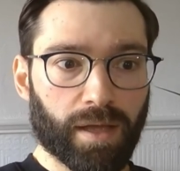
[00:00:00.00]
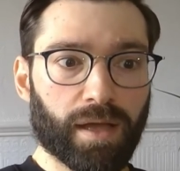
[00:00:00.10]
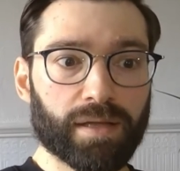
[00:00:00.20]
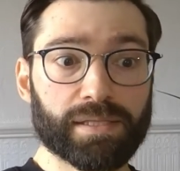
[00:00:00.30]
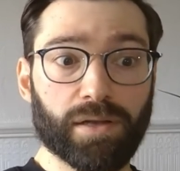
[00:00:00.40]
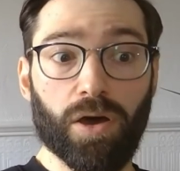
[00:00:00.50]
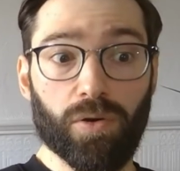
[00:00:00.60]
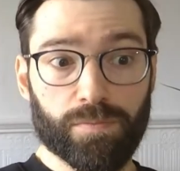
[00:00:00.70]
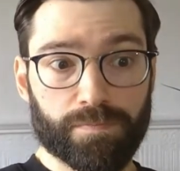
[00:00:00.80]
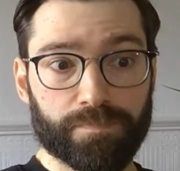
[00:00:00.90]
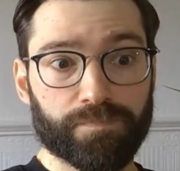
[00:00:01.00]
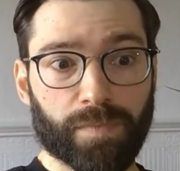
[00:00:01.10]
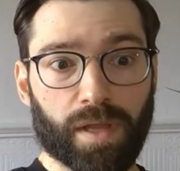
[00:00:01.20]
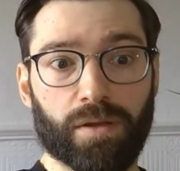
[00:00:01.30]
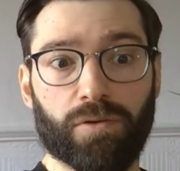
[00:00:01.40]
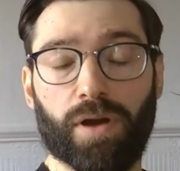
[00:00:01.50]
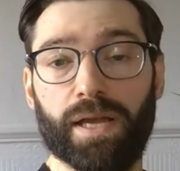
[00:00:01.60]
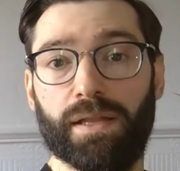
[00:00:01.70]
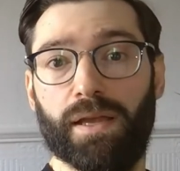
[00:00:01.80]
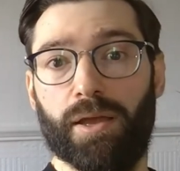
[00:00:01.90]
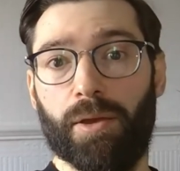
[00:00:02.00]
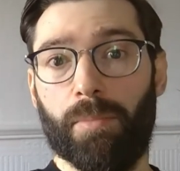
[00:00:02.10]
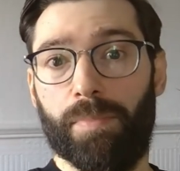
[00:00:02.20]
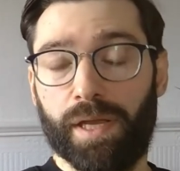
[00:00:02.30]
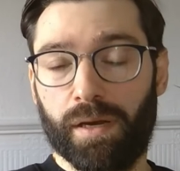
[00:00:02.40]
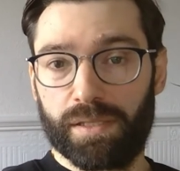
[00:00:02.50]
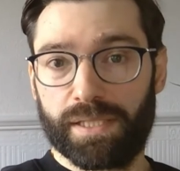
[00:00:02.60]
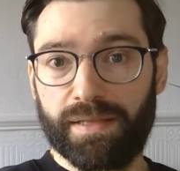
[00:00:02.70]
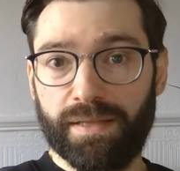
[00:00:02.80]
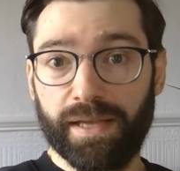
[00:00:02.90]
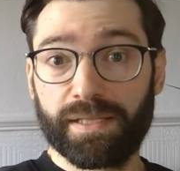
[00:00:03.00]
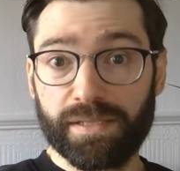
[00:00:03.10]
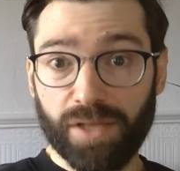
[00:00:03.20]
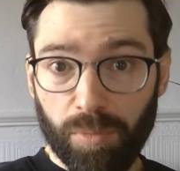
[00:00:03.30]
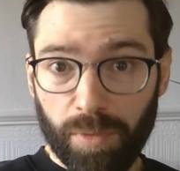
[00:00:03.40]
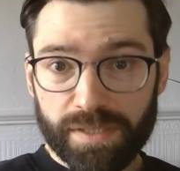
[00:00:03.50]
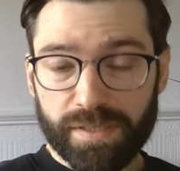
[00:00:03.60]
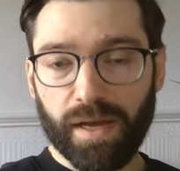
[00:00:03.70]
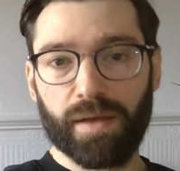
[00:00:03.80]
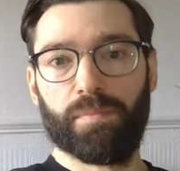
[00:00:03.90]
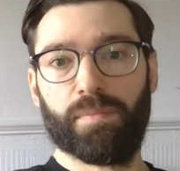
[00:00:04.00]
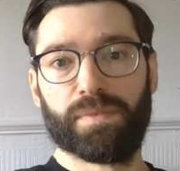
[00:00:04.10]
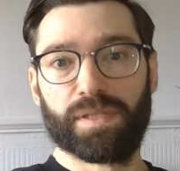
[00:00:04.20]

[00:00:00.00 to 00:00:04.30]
slow, right? Because it takes so much time,